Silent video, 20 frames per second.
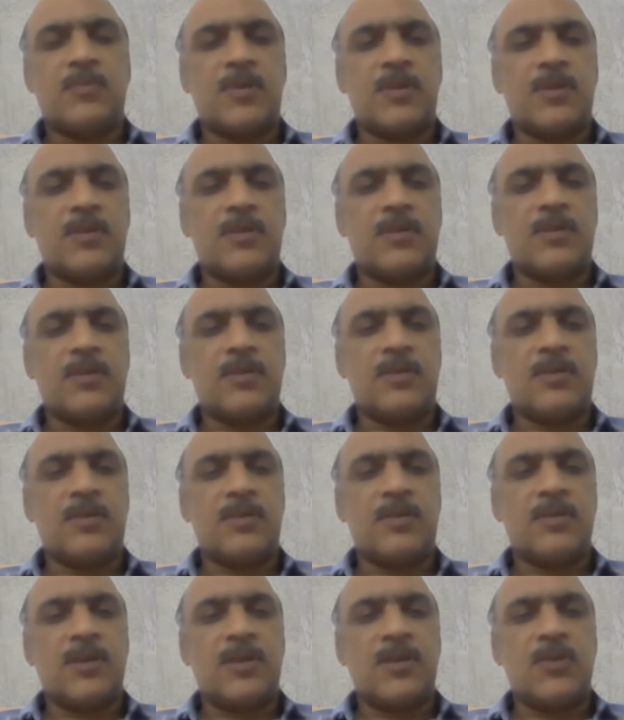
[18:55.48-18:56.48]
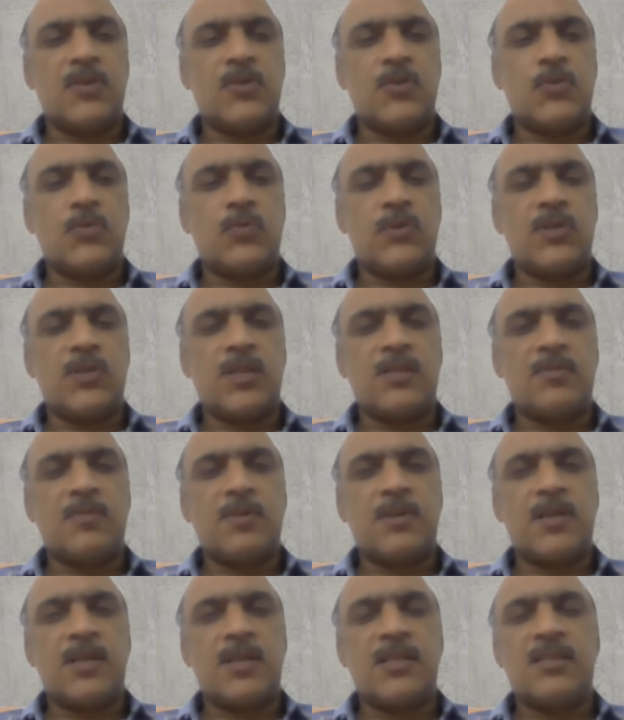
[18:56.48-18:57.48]
the issue which has
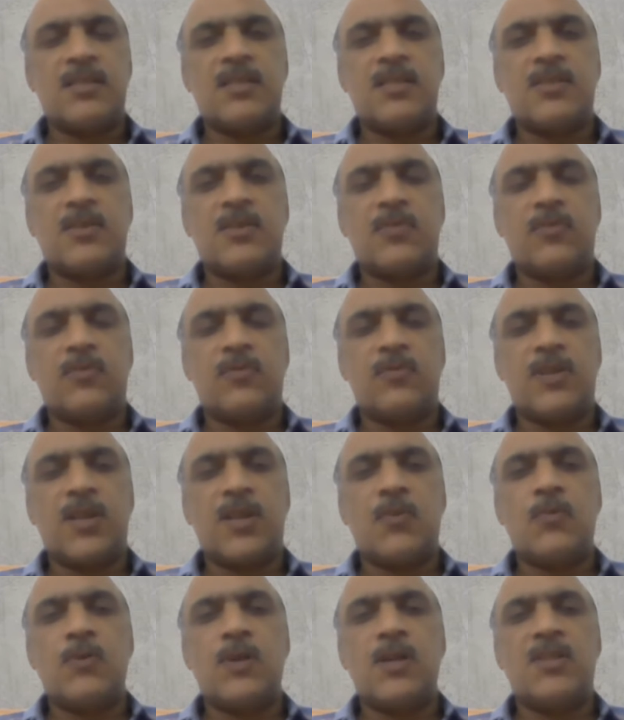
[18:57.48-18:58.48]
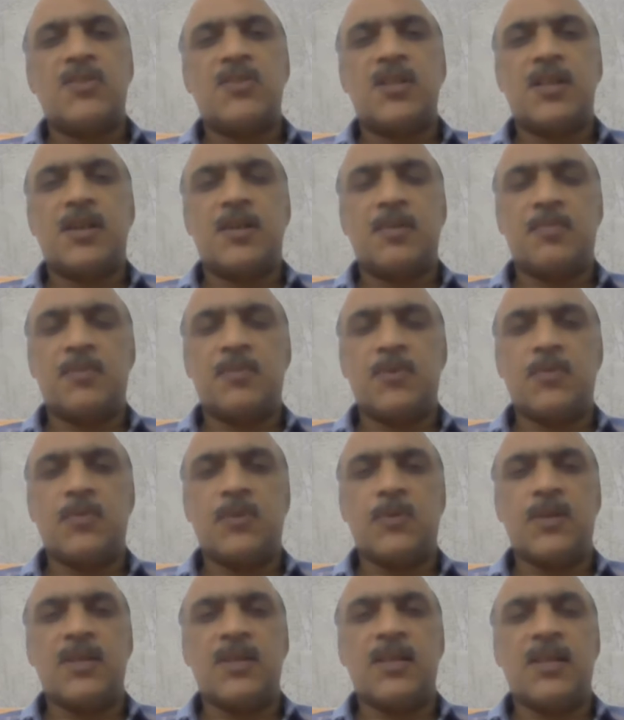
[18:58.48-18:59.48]
been raised is of regulatory
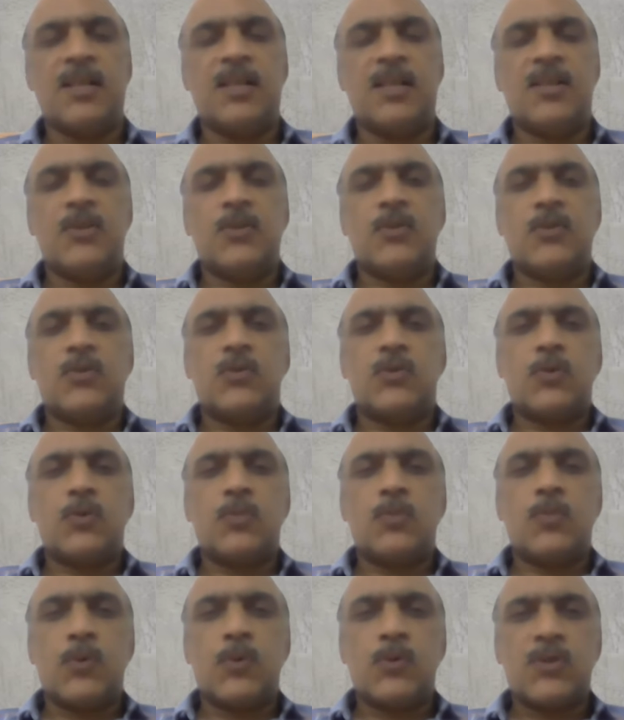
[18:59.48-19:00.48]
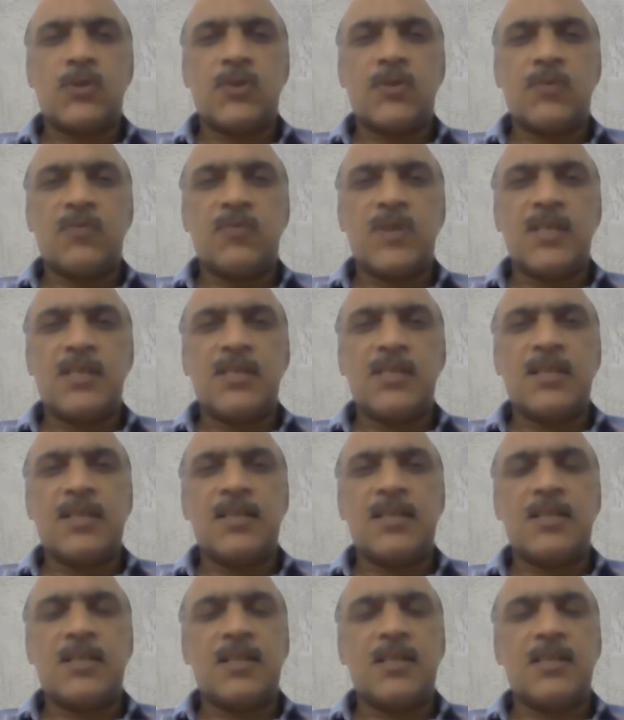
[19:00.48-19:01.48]
approval. So most of these
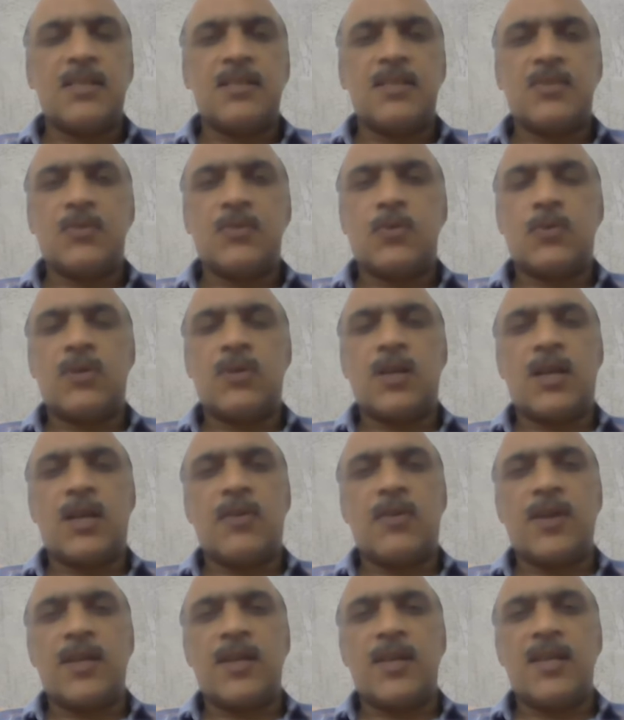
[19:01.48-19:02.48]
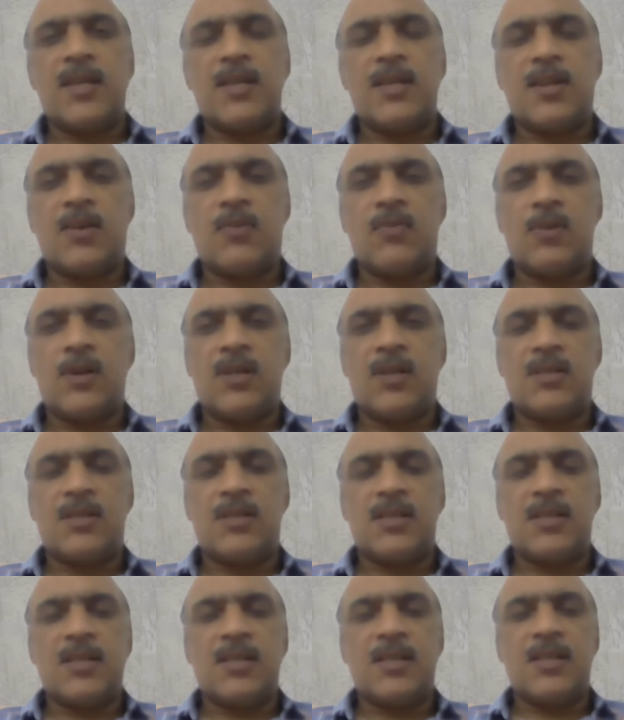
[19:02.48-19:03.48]
countries don't have any
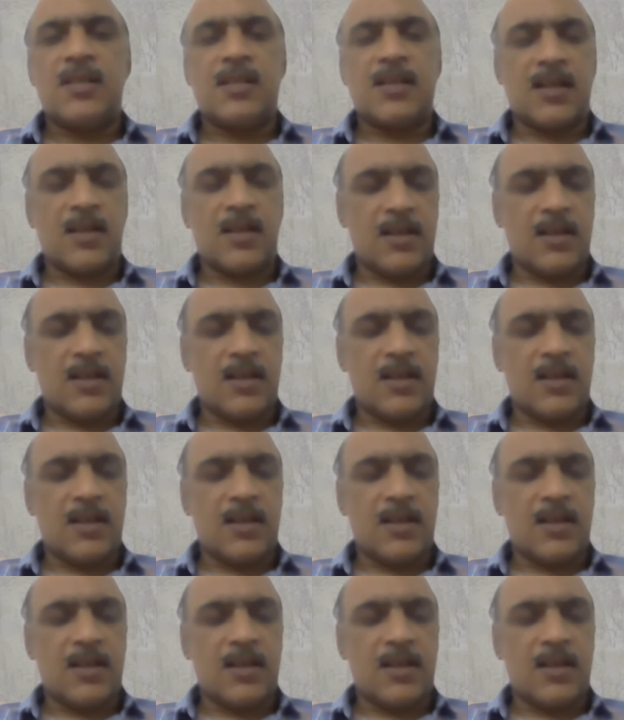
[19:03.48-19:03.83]
regulatory,